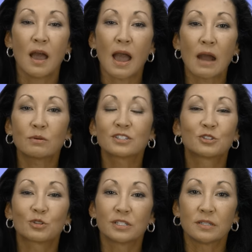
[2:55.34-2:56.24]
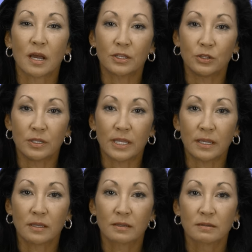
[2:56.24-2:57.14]
Our story is not
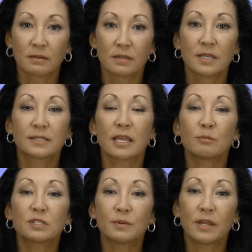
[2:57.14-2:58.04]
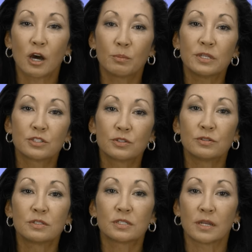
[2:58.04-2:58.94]
unique. Sam has been helping
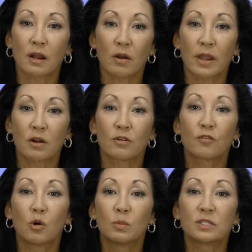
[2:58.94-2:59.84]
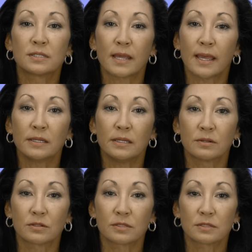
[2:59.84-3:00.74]
students in our area for almost 10
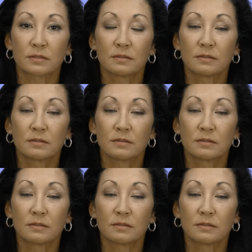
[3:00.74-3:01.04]
years.